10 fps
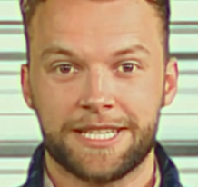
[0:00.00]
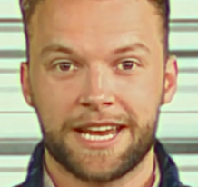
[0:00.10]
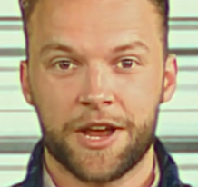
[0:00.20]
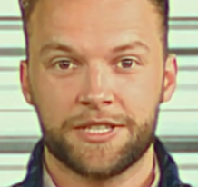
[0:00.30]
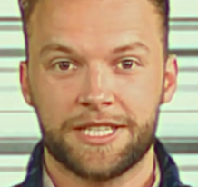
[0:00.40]

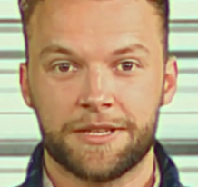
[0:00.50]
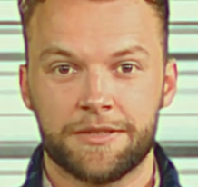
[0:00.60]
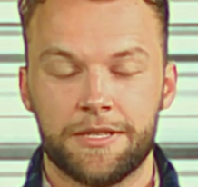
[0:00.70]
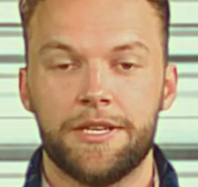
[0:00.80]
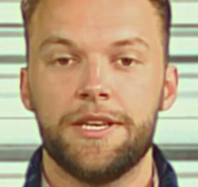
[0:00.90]
Garrison.
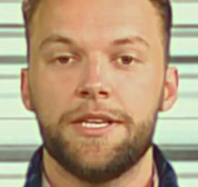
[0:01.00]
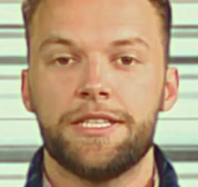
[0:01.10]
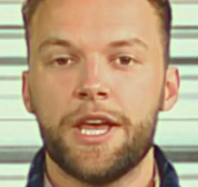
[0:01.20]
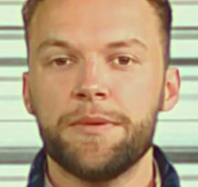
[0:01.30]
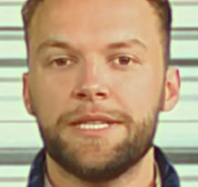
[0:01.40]

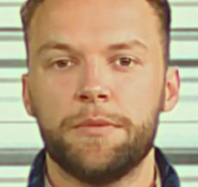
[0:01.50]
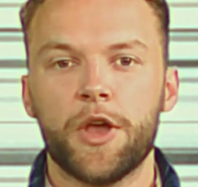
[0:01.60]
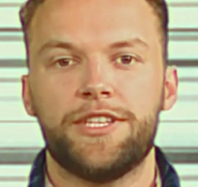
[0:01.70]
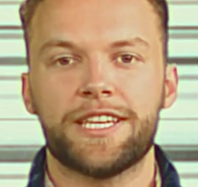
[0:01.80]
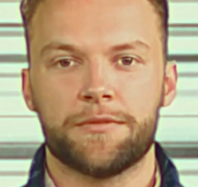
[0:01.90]
Thomas
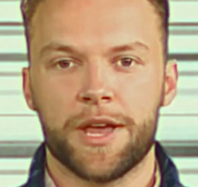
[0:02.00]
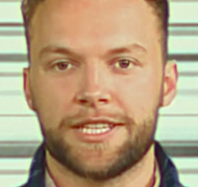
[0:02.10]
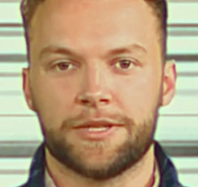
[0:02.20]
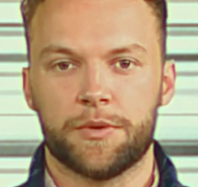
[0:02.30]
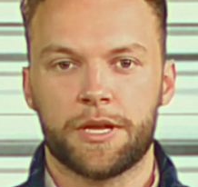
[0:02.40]
Morrison
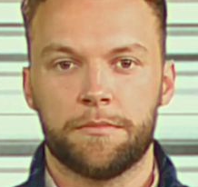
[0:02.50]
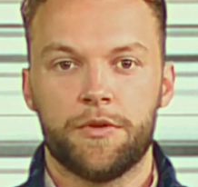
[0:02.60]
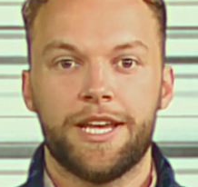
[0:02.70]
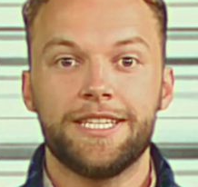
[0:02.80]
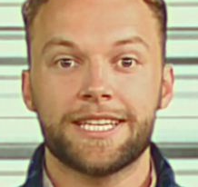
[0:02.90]
runs with a
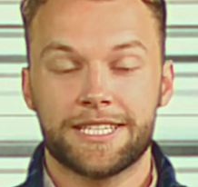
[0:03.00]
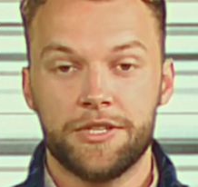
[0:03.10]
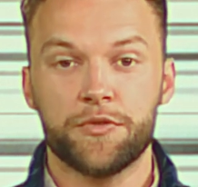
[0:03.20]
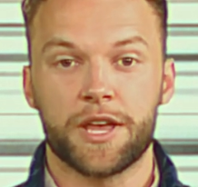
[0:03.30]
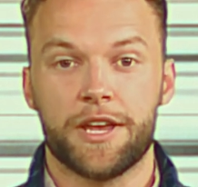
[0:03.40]
pretty decent
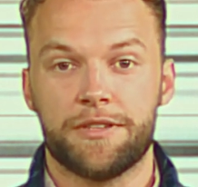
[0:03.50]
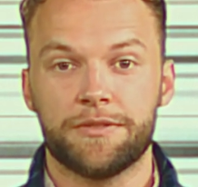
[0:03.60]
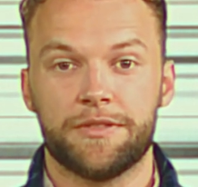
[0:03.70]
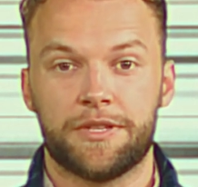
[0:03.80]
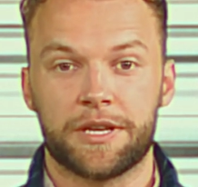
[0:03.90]
crowd.
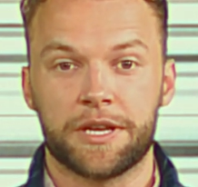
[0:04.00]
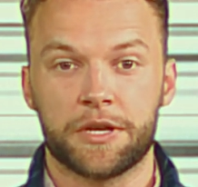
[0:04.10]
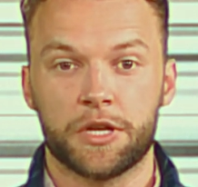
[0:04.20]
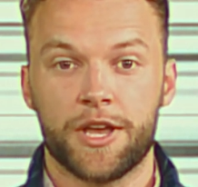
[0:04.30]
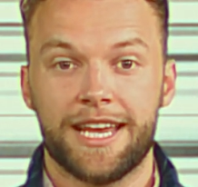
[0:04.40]

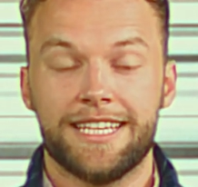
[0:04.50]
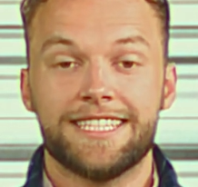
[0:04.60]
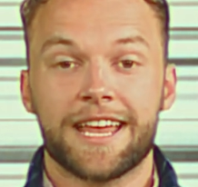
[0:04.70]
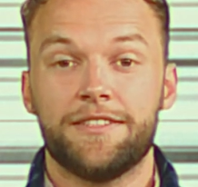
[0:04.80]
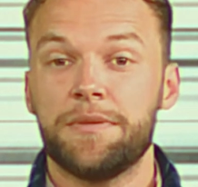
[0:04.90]
Not
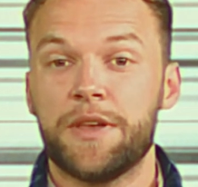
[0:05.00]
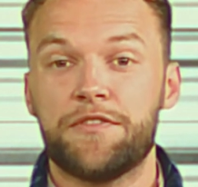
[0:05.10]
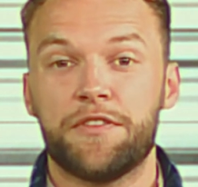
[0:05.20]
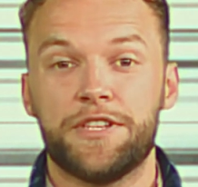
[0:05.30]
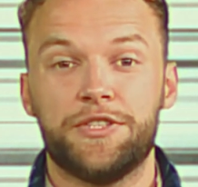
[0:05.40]
exactly my
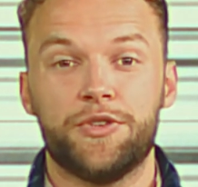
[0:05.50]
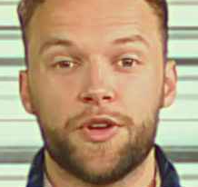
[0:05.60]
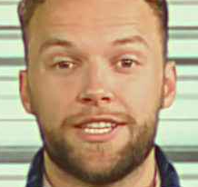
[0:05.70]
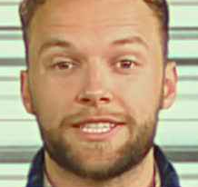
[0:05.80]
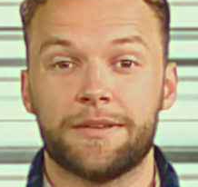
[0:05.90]
first
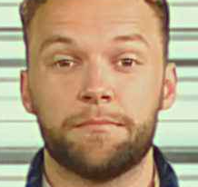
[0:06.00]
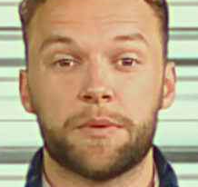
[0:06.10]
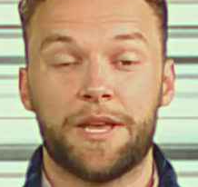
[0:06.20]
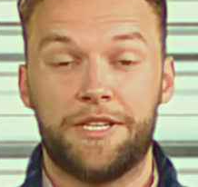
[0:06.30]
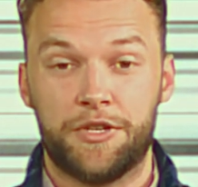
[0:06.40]
choice,
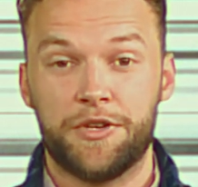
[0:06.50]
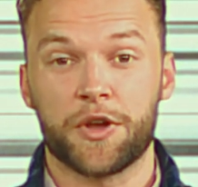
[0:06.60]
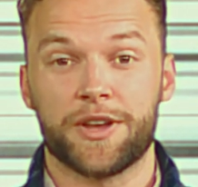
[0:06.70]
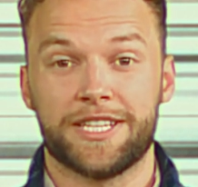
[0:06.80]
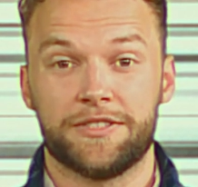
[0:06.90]
but they're good
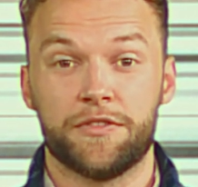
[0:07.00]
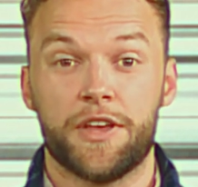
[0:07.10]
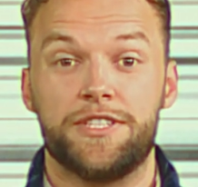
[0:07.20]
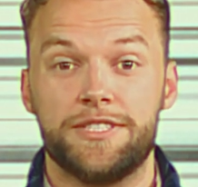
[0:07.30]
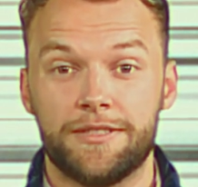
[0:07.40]
honest
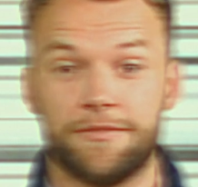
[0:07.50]
folks.